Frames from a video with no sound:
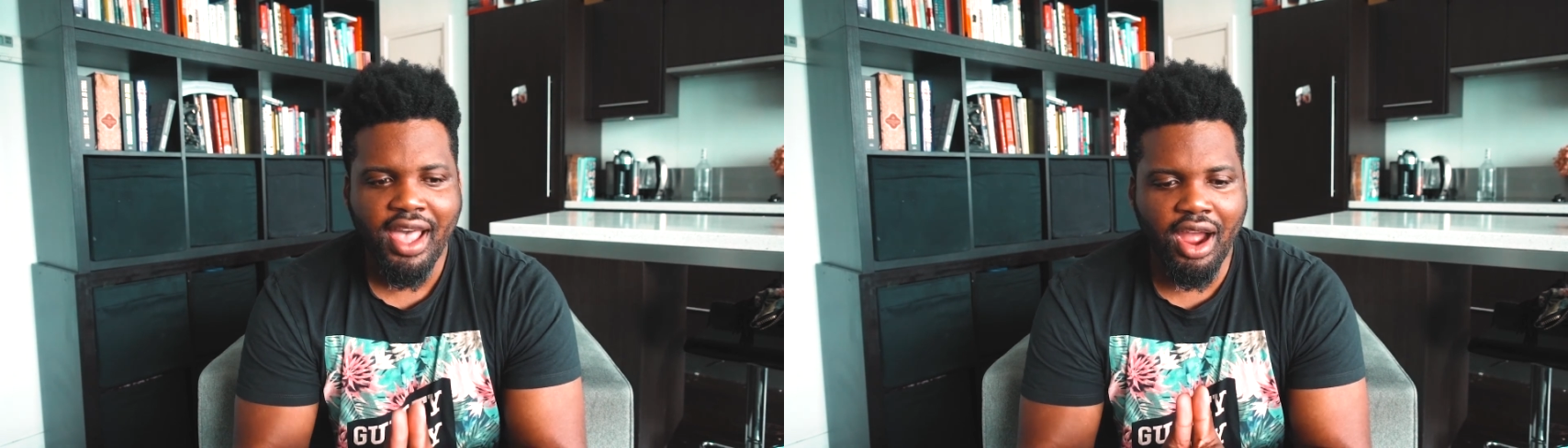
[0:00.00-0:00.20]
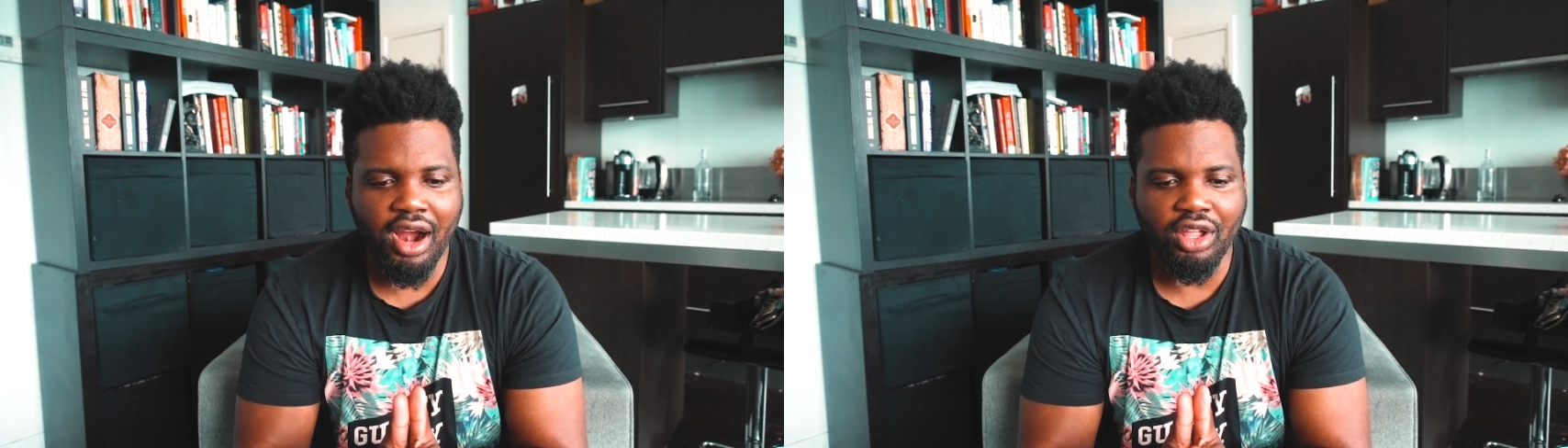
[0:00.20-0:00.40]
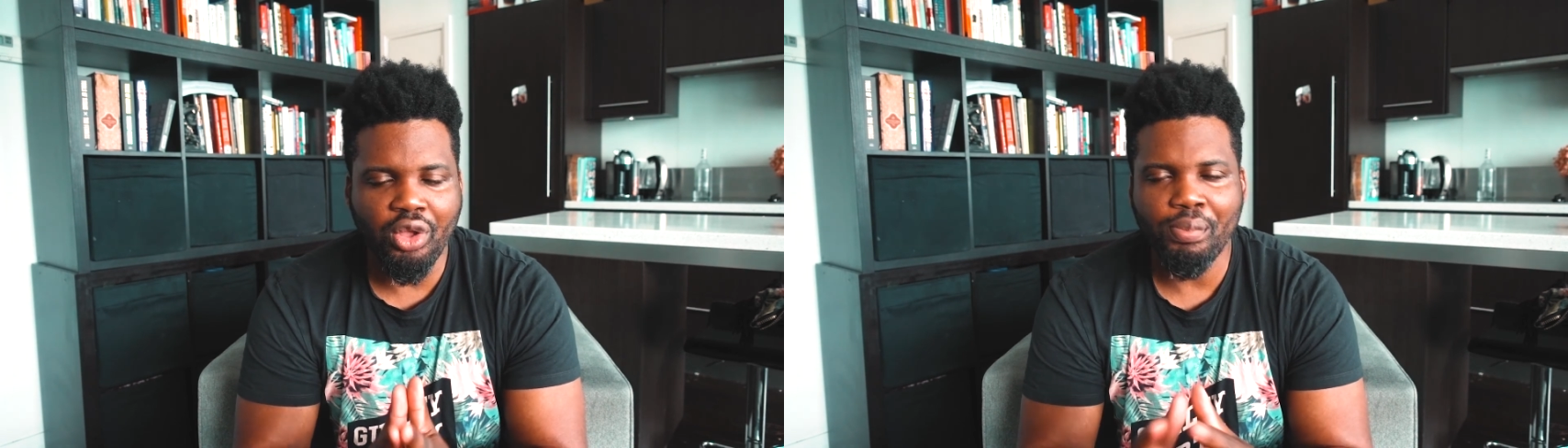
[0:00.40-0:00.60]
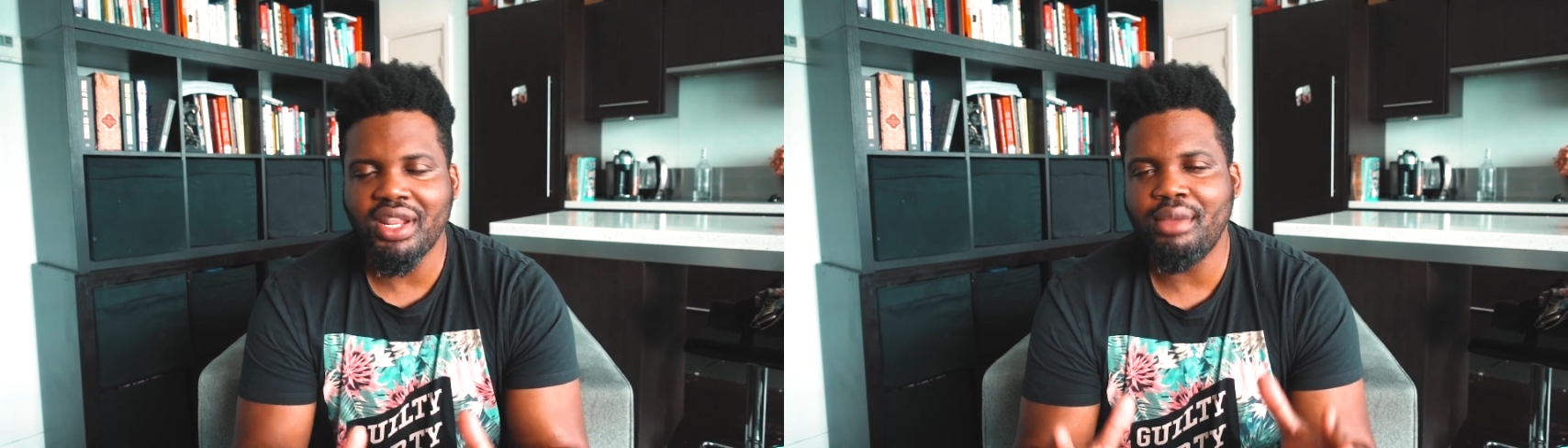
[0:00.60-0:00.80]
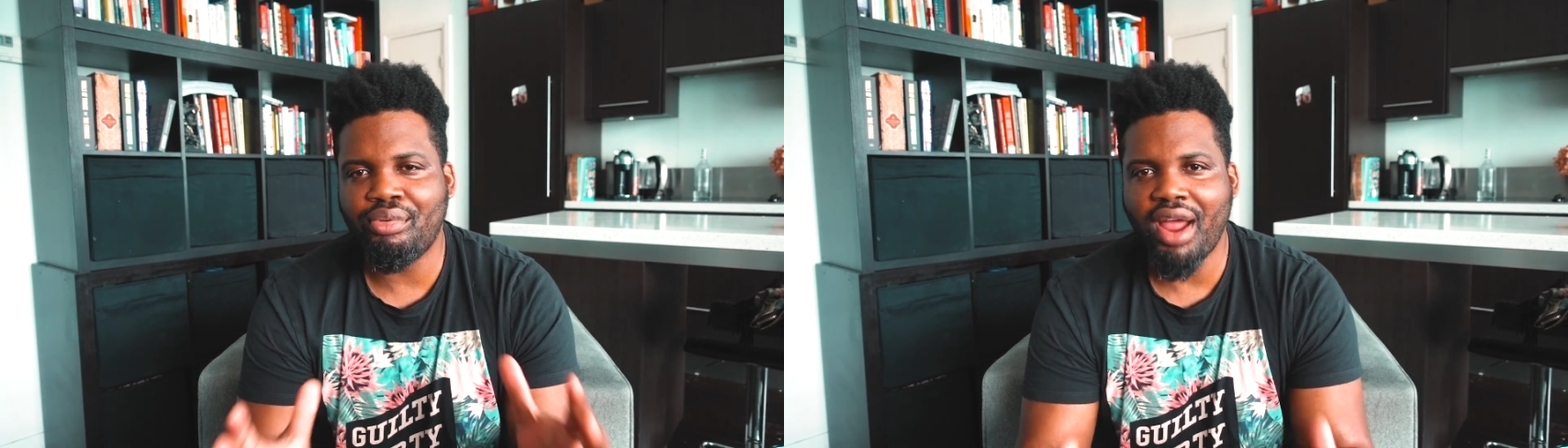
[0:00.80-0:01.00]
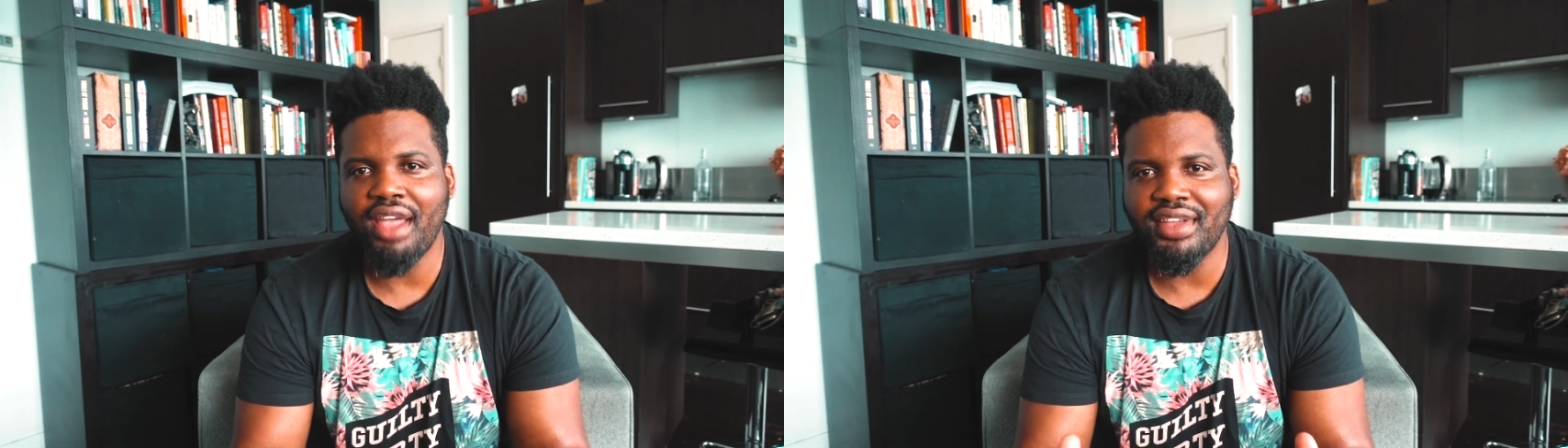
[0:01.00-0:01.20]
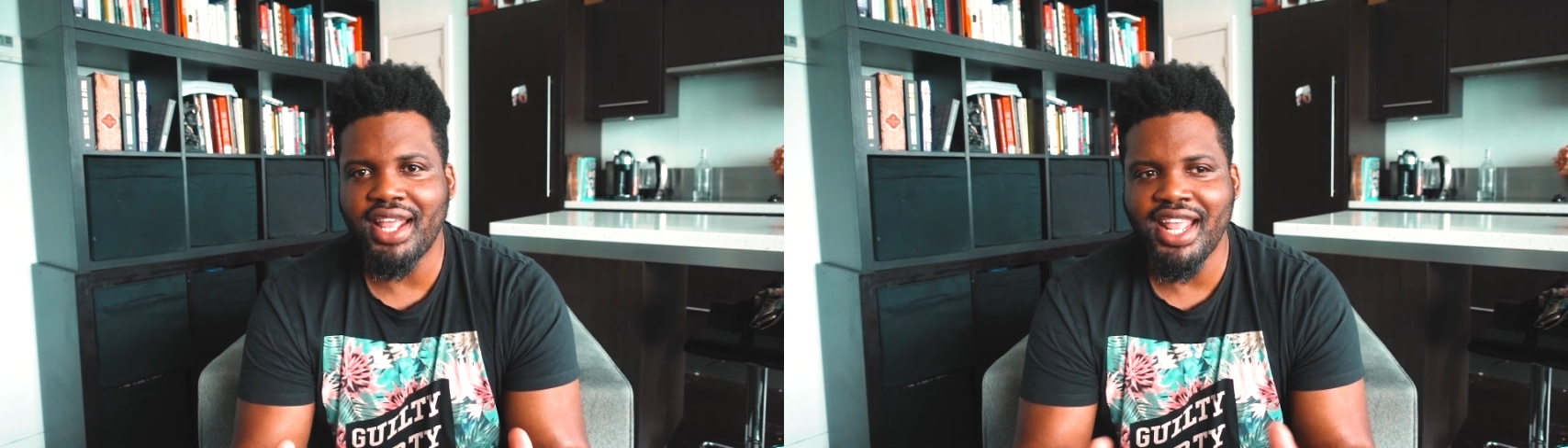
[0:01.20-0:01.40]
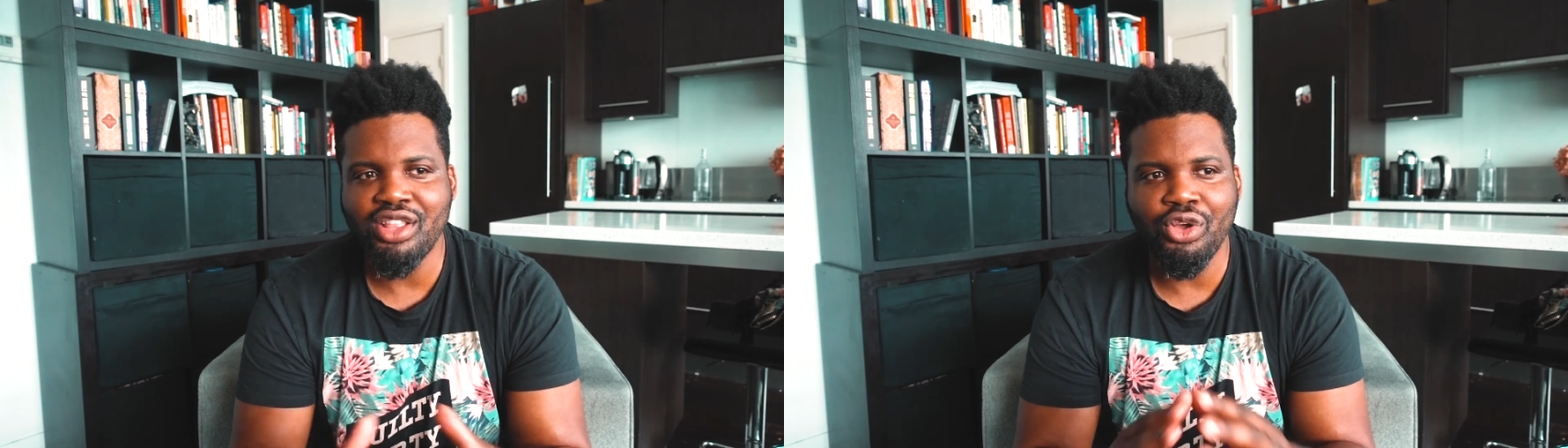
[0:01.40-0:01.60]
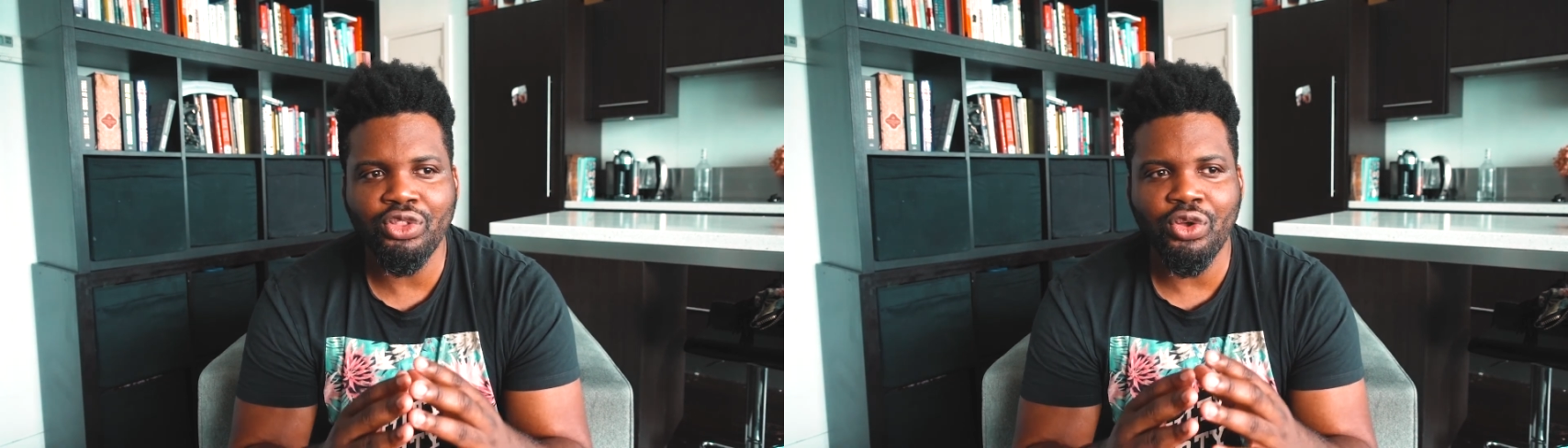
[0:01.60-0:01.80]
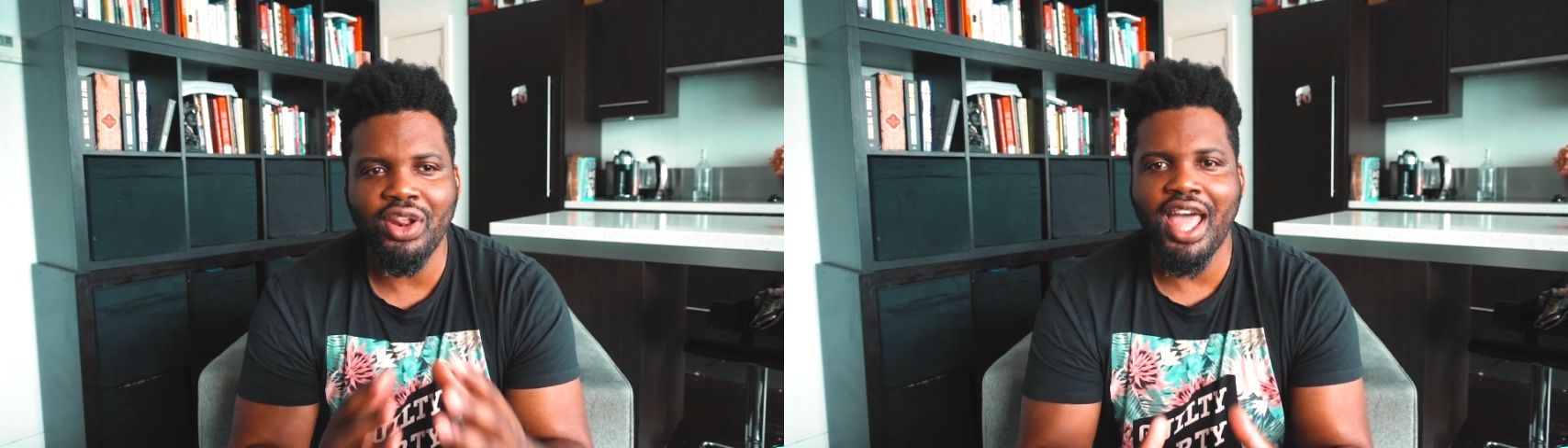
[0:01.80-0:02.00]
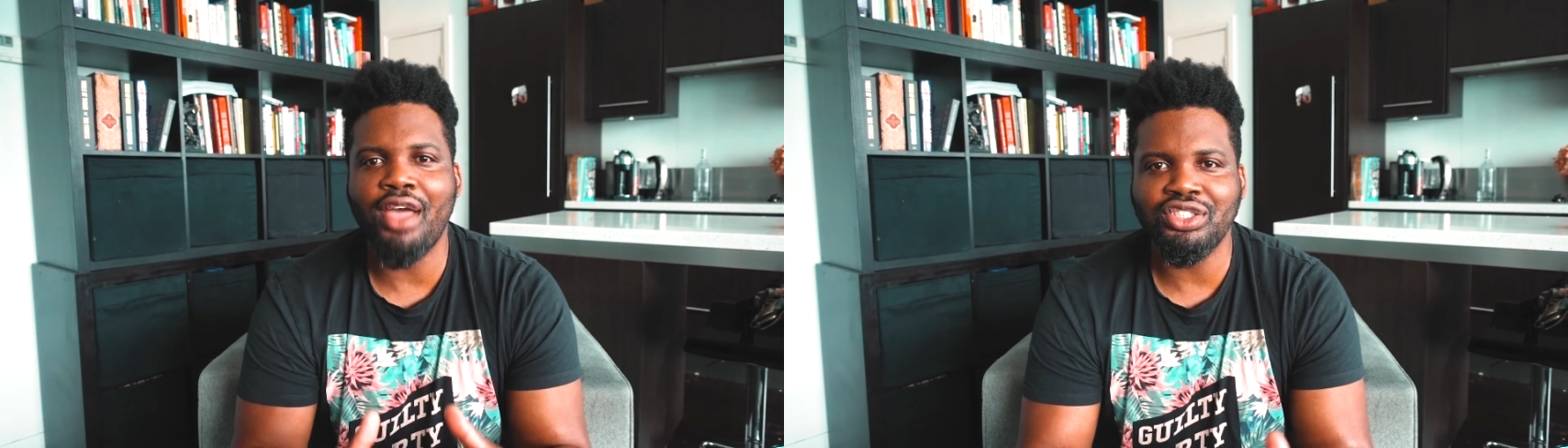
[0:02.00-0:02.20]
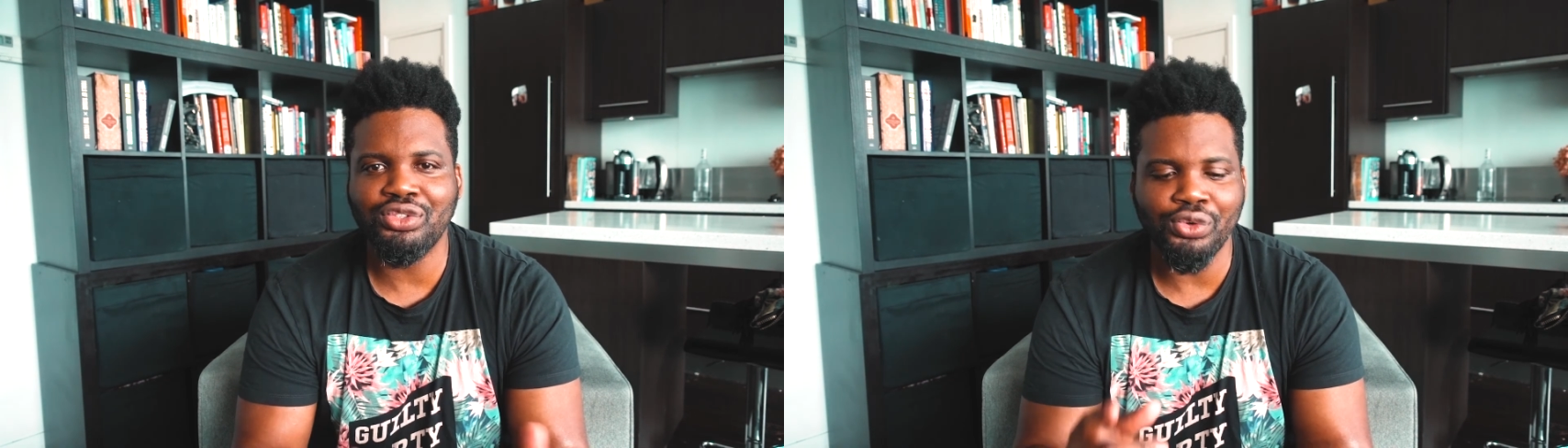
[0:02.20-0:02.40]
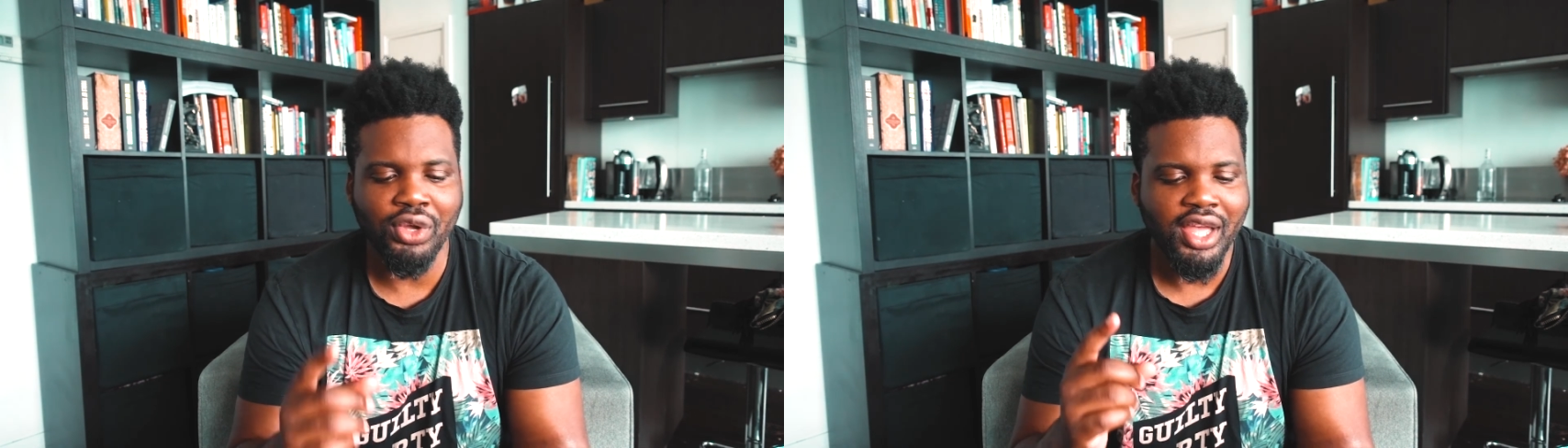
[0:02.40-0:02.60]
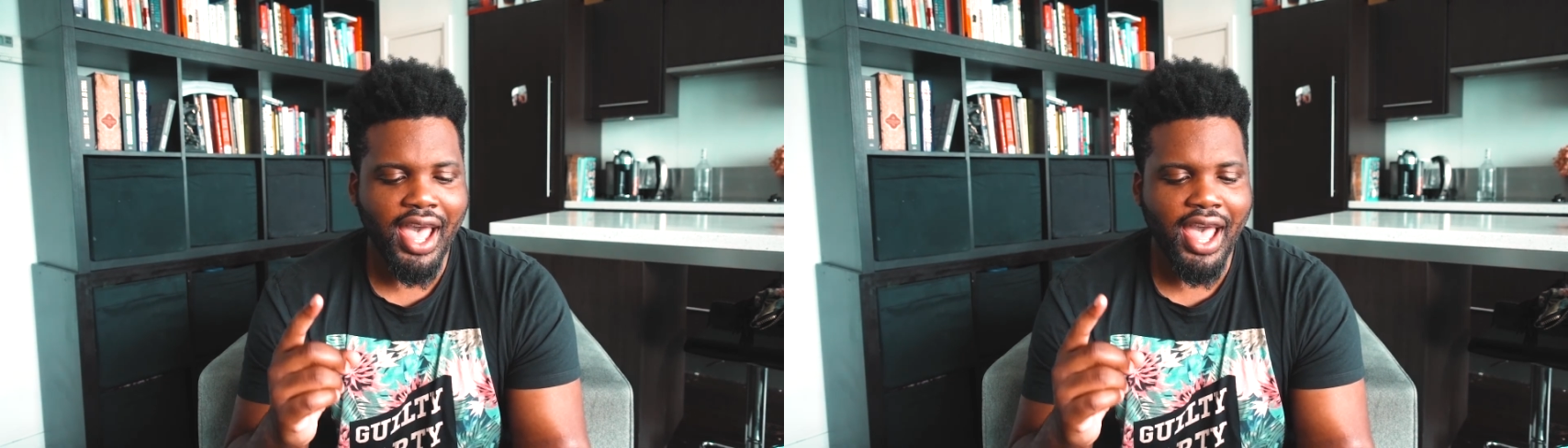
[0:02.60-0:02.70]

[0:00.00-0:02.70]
are completely private and they don't allow you to